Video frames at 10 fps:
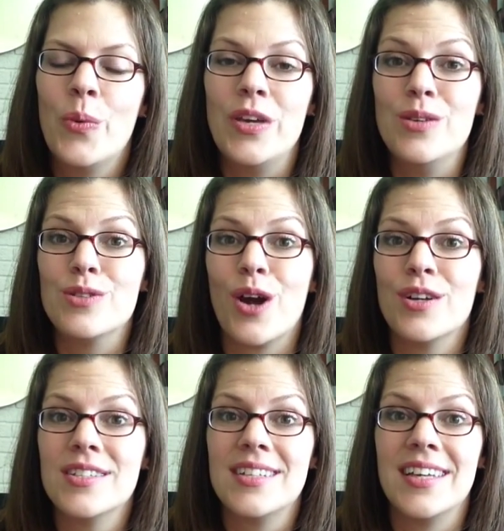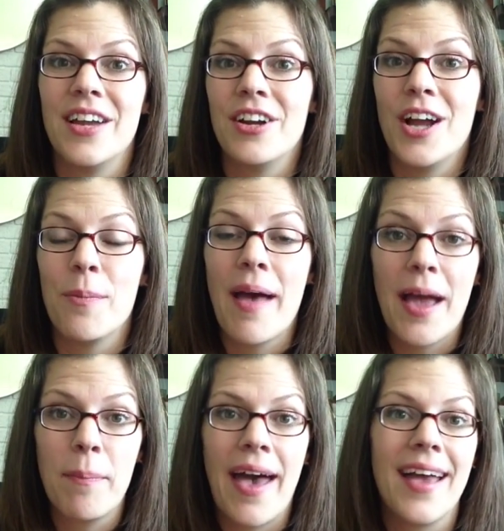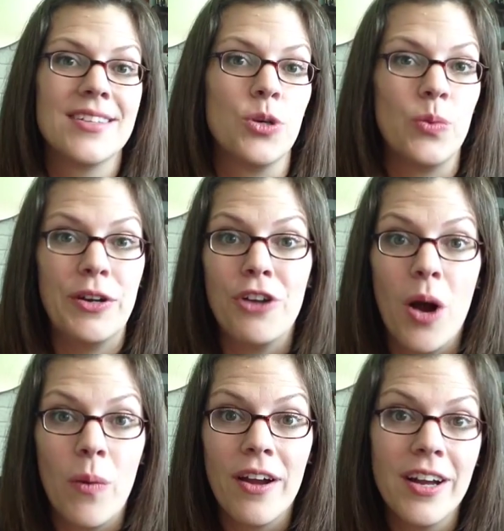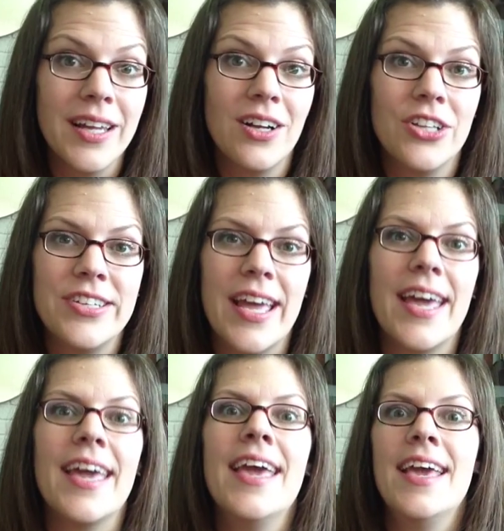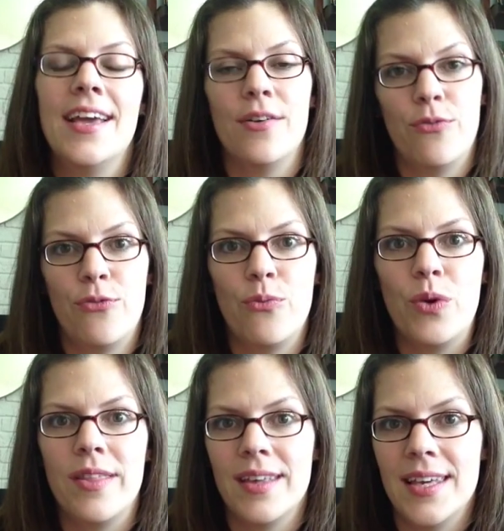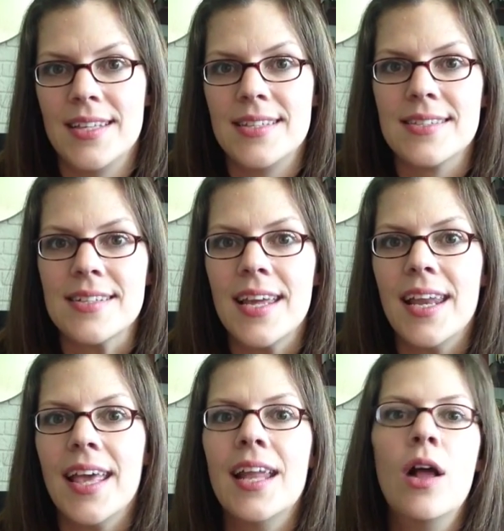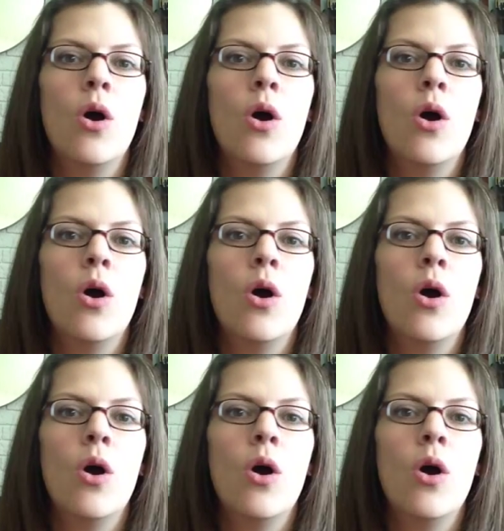We use ours to carry our backpack, so we're not wearing it all day if one of the kids isn't in it,